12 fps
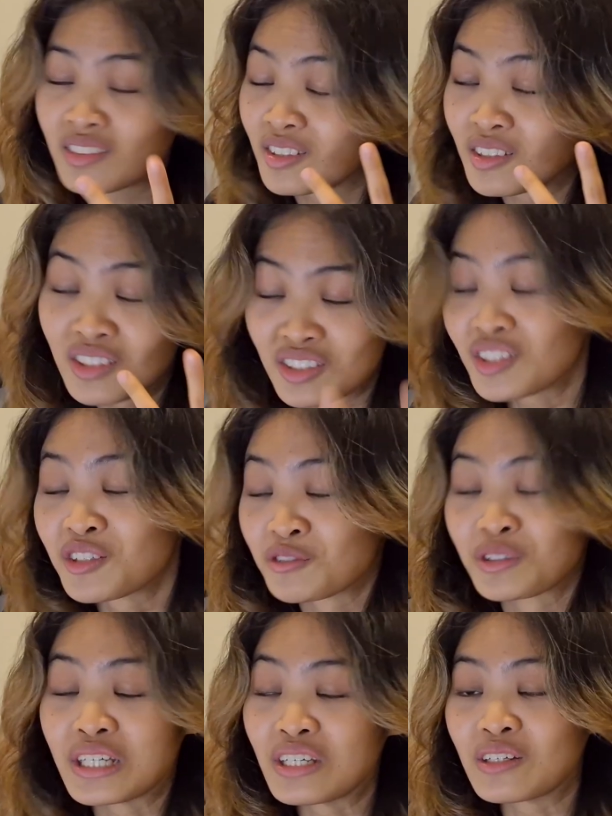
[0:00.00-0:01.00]
to
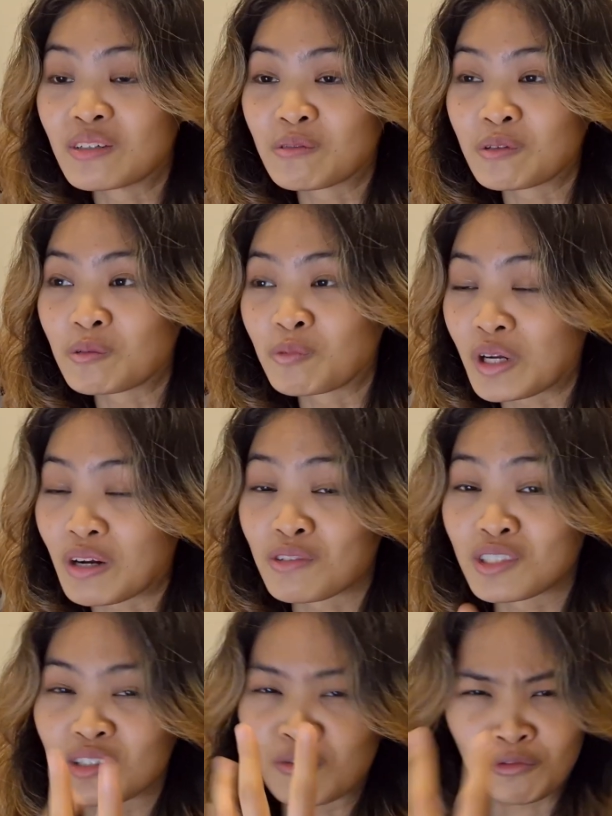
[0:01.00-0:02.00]
disagree with
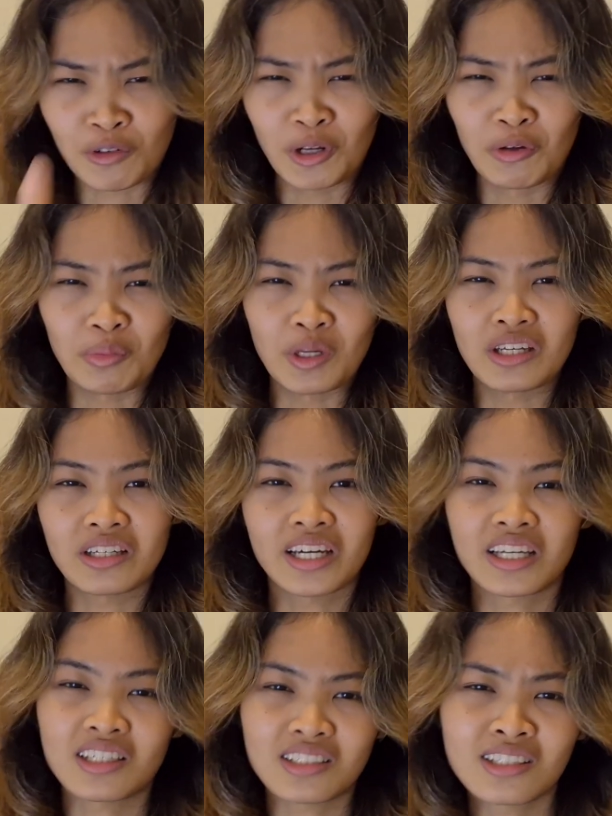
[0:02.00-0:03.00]
whatever's in front of me.
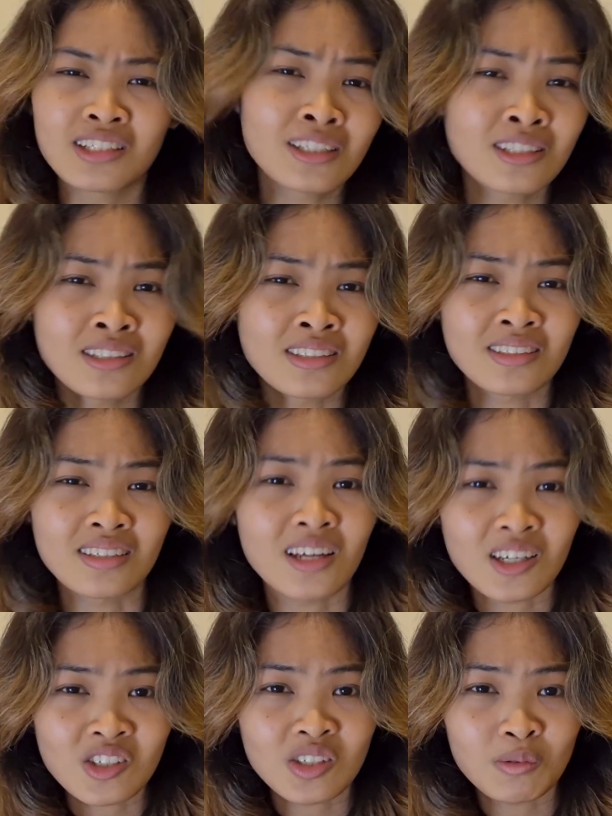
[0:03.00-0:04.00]
I guess I needed to see
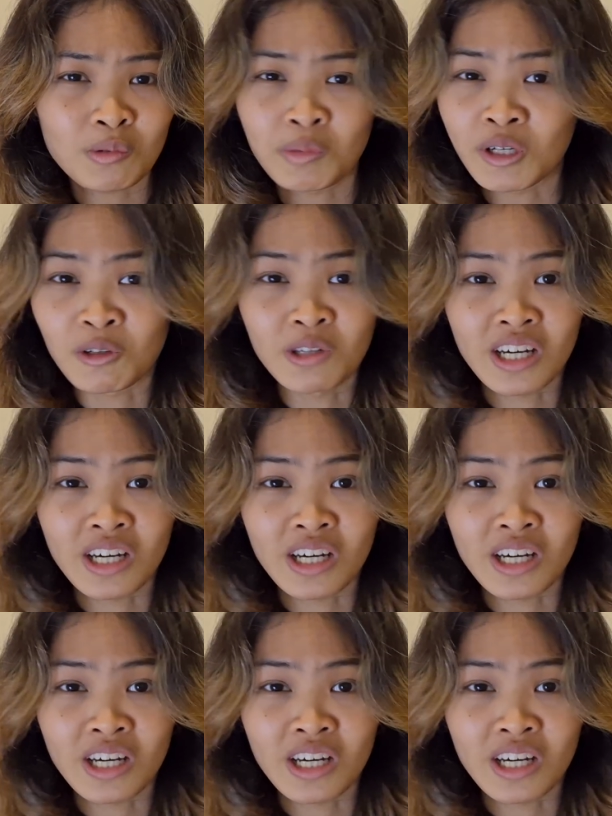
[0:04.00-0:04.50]
that shit with my own